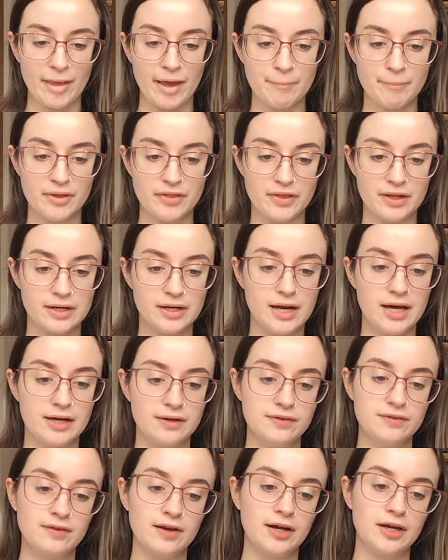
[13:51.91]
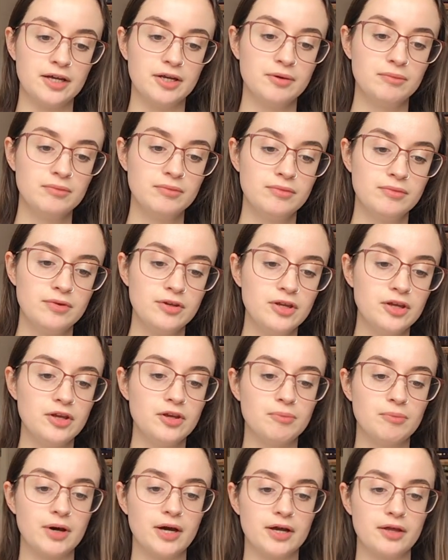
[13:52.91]
But then next time
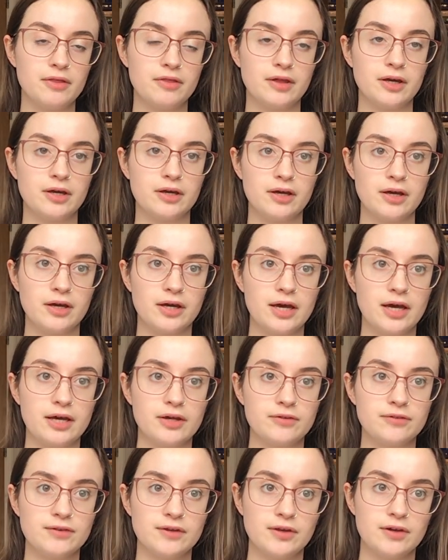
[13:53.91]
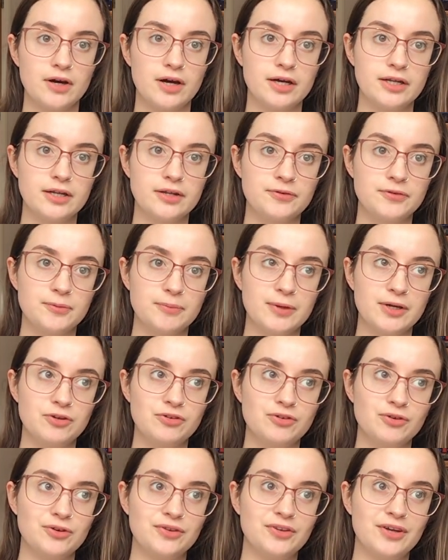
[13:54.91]
you might think, okay, so I need to make
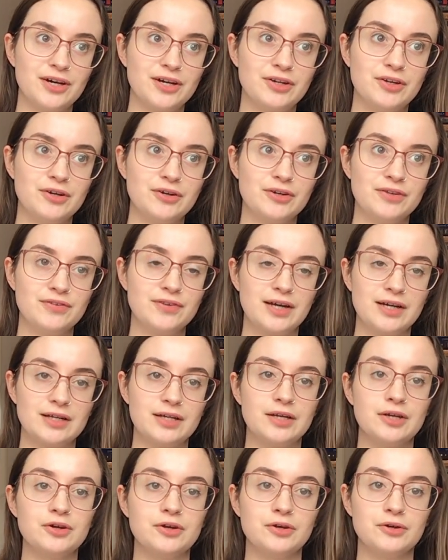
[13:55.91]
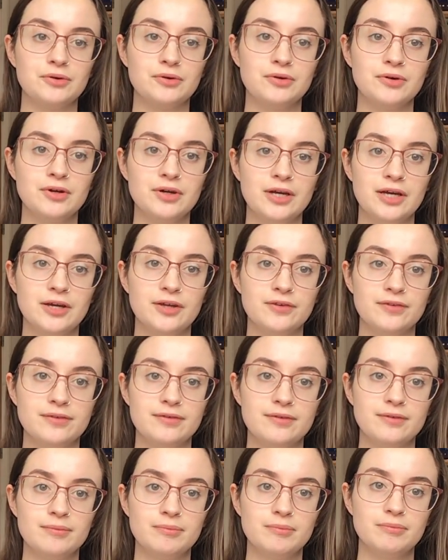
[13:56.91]
sure that I know exactly who
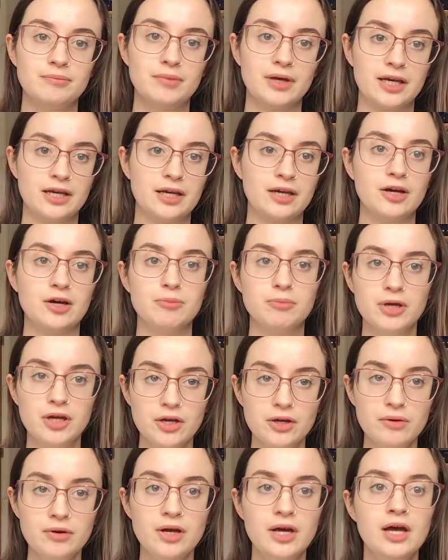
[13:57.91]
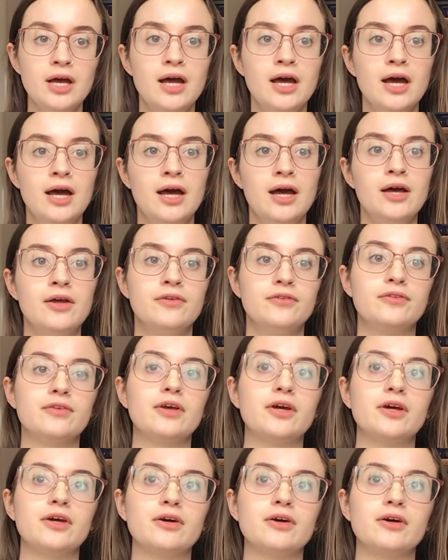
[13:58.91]
is picking up who.
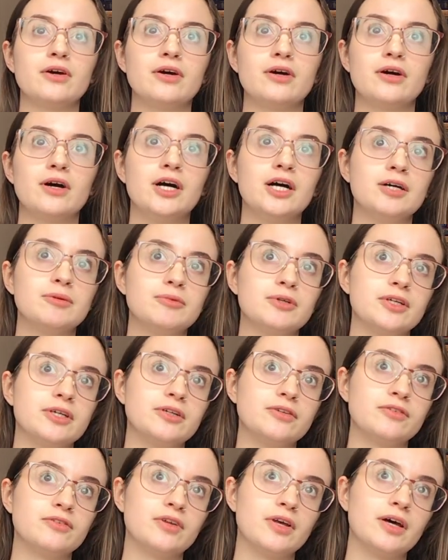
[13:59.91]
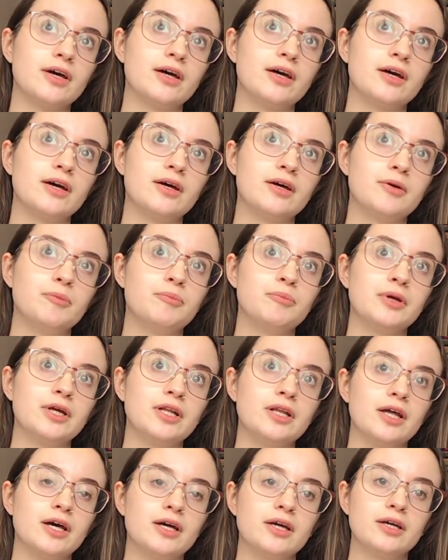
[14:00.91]
So I'm going to be
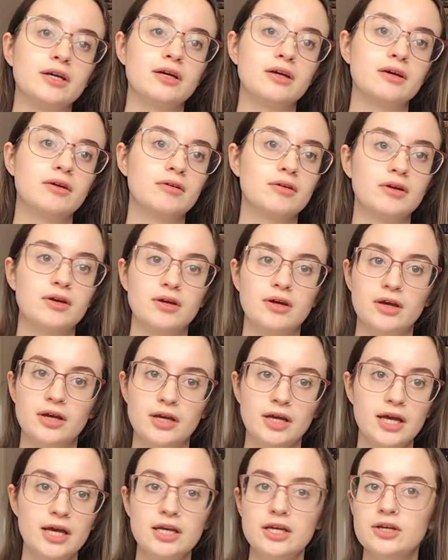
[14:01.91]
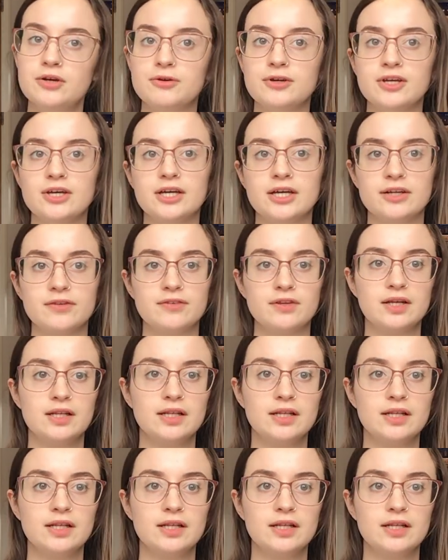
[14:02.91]
like, okay, who are you here to